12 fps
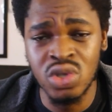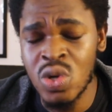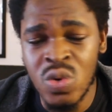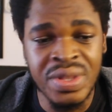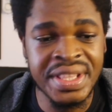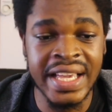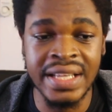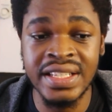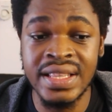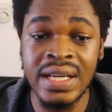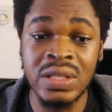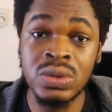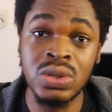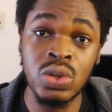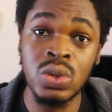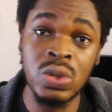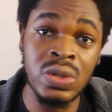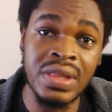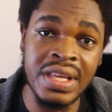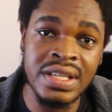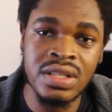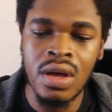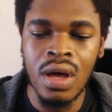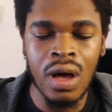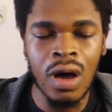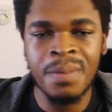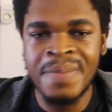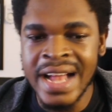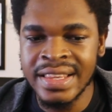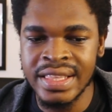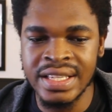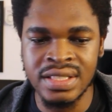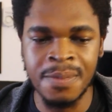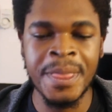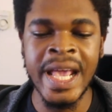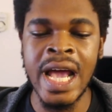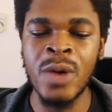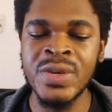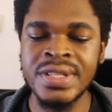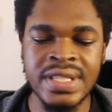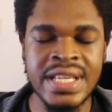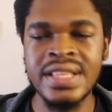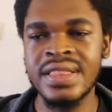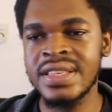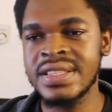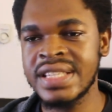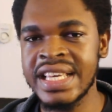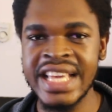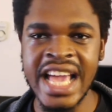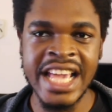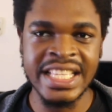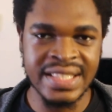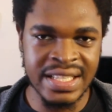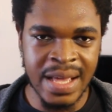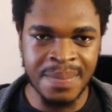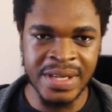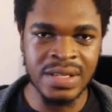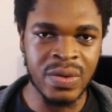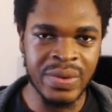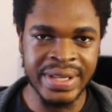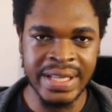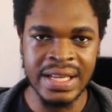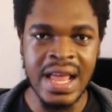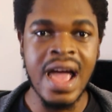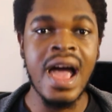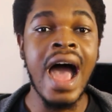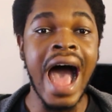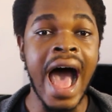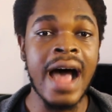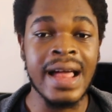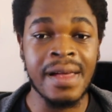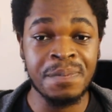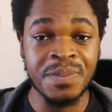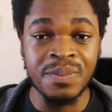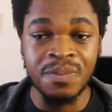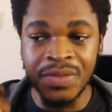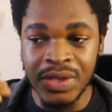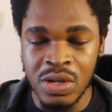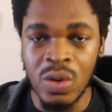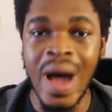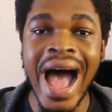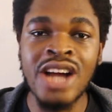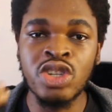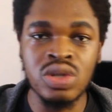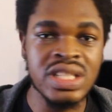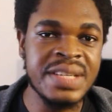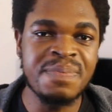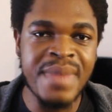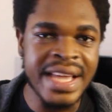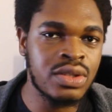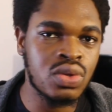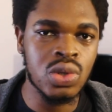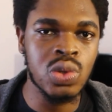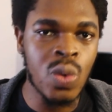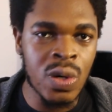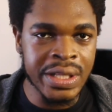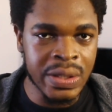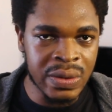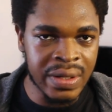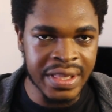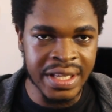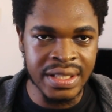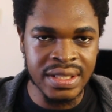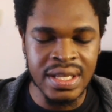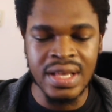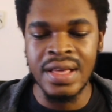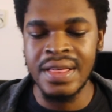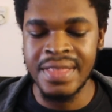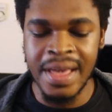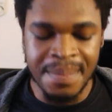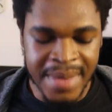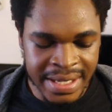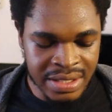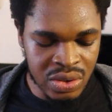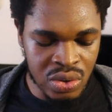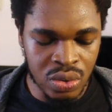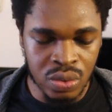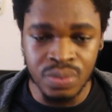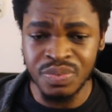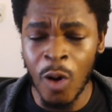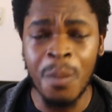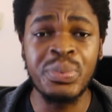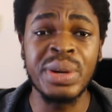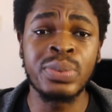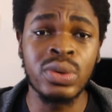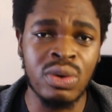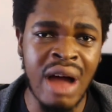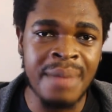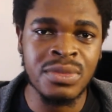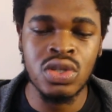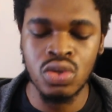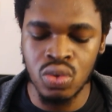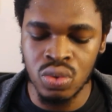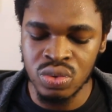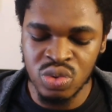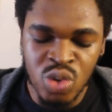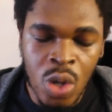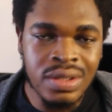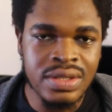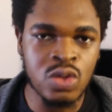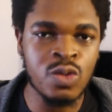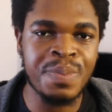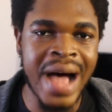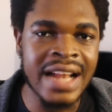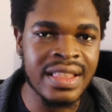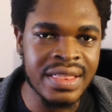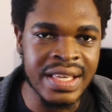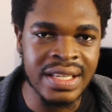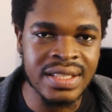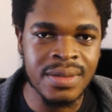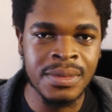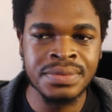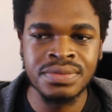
So they can either do good things or bad things. And we see these A Is that are being created are, you know, actually made to do only good things. They are made to or pre-programmed to not do bad things.